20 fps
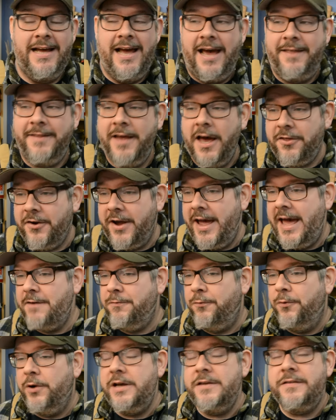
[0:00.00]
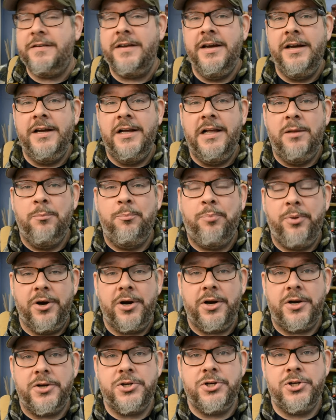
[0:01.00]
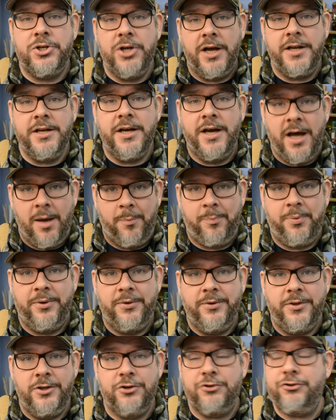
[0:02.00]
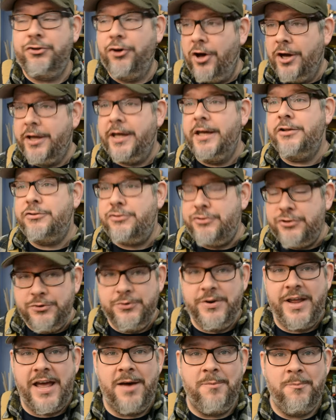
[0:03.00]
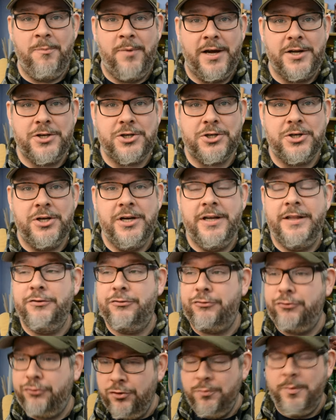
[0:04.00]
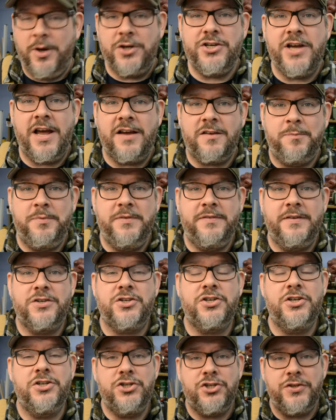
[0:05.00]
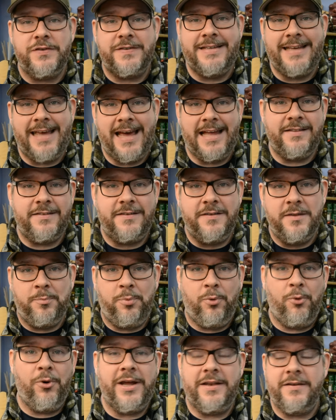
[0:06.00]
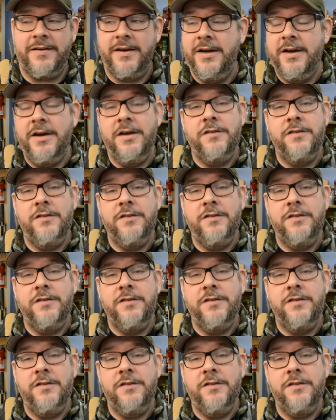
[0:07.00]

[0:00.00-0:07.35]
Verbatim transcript: And the other half was, "Burke, shut up. You're talking too damn much. There's too much exposition. Just get to the point."